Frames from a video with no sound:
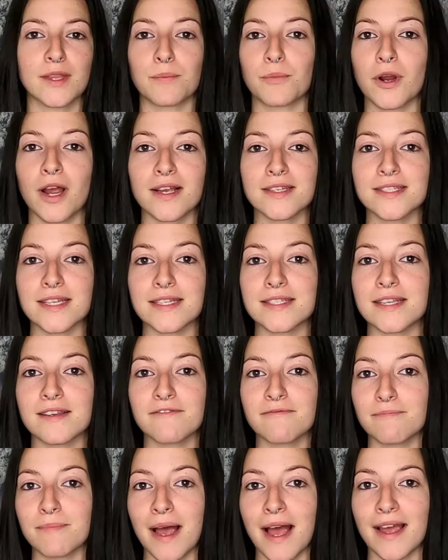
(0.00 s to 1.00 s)
The process
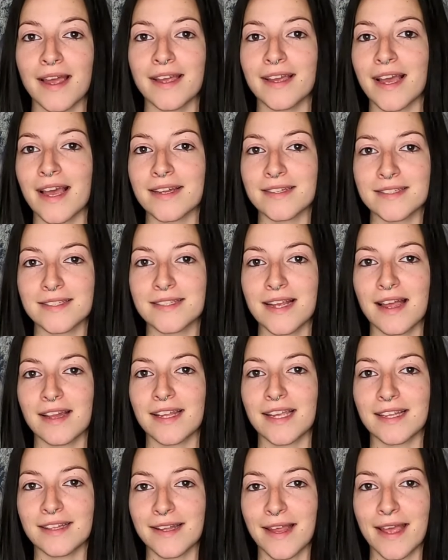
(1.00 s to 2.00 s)
of buying and
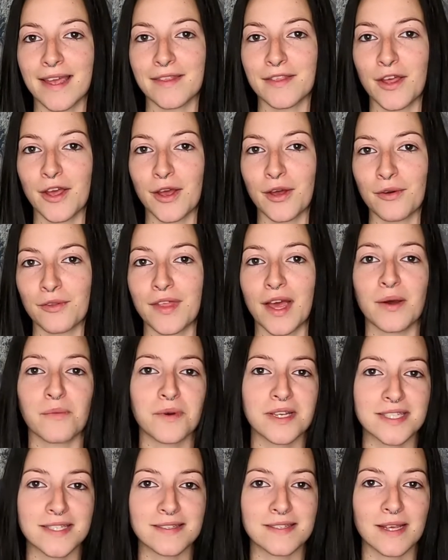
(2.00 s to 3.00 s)
selling land, though, that
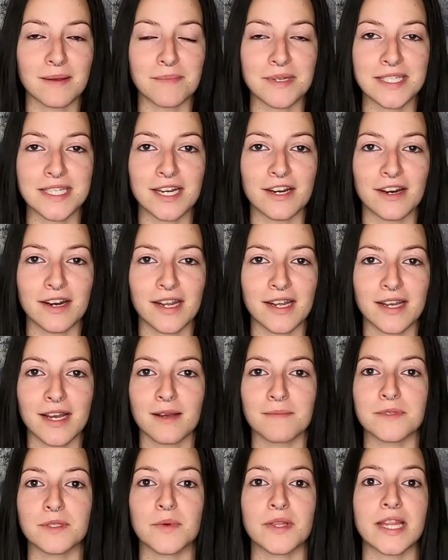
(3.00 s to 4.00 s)
was a cemetery
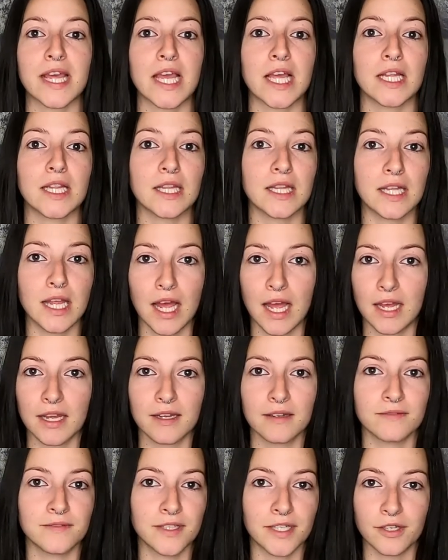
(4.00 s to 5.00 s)
comes with a lot
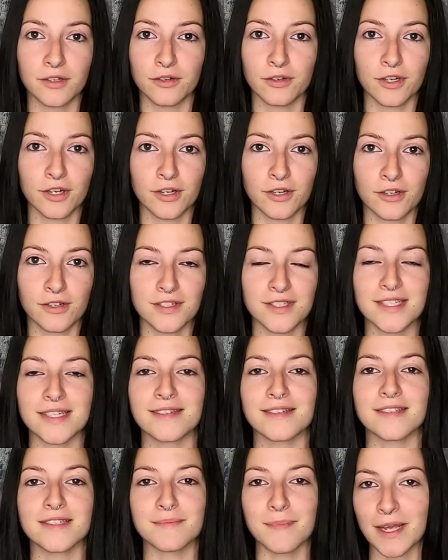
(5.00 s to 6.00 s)
of legal hurdles,
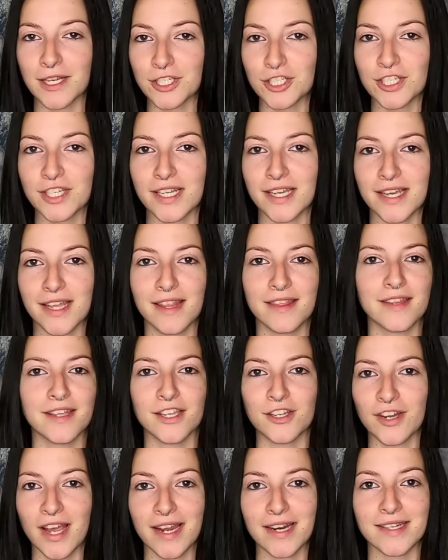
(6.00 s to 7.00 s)
especially in the
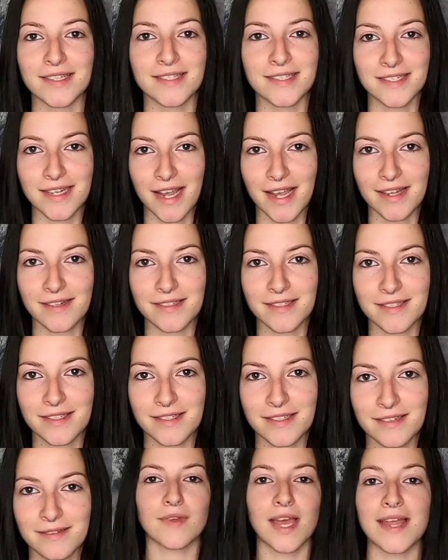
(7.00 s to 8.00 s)
United
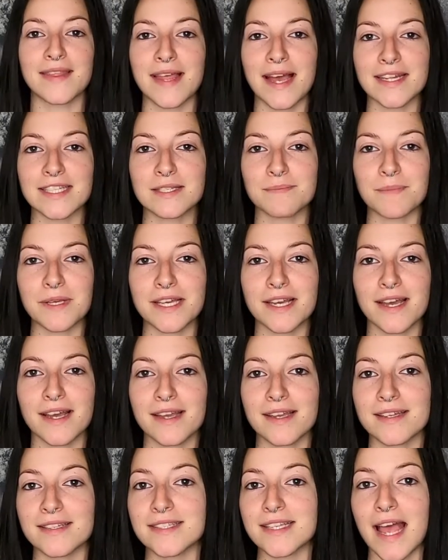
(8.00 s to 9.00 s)
States. And that's
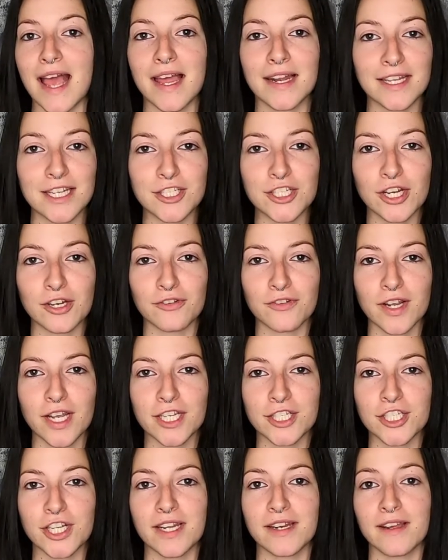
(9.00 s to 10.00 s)
because any
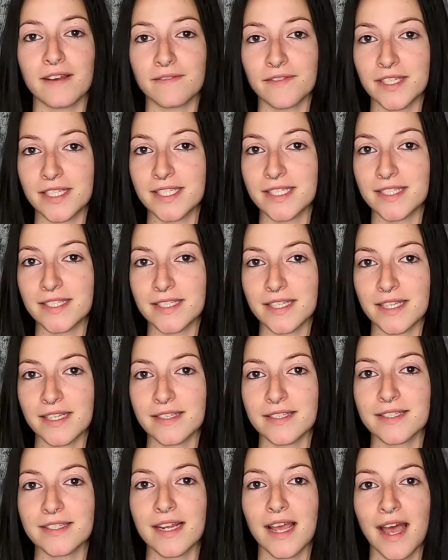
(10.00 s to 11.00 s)
generation of the
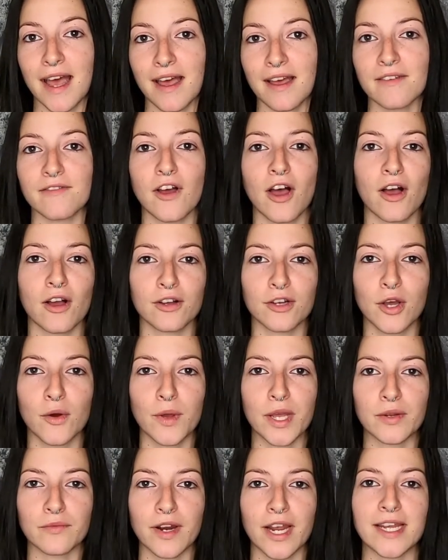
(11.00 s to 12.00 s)
deceased have
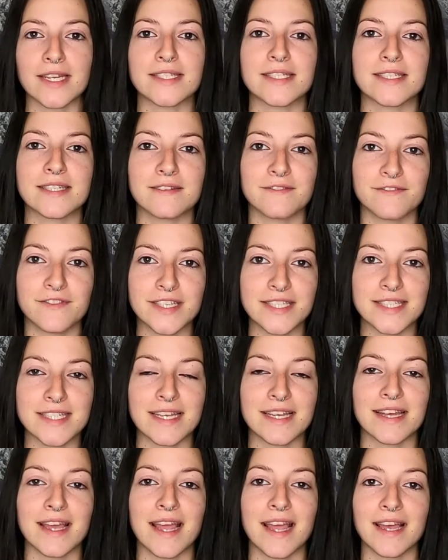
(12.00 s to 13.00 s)
ongoing rights to
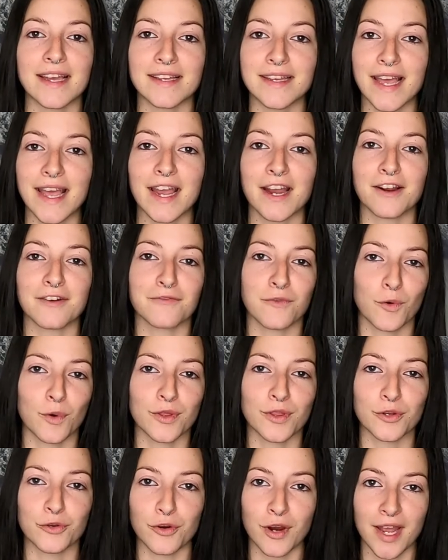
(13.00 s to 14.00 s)
visit and care for
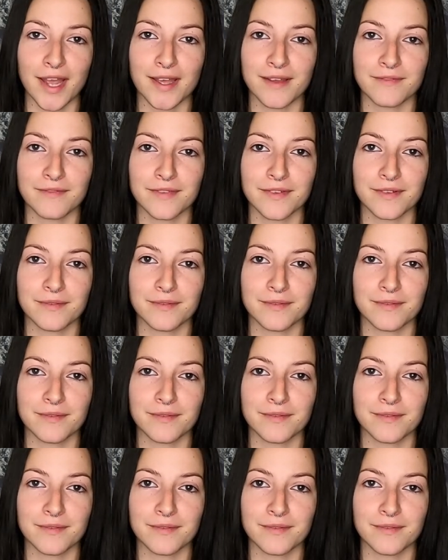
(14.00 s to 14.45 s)
the grave.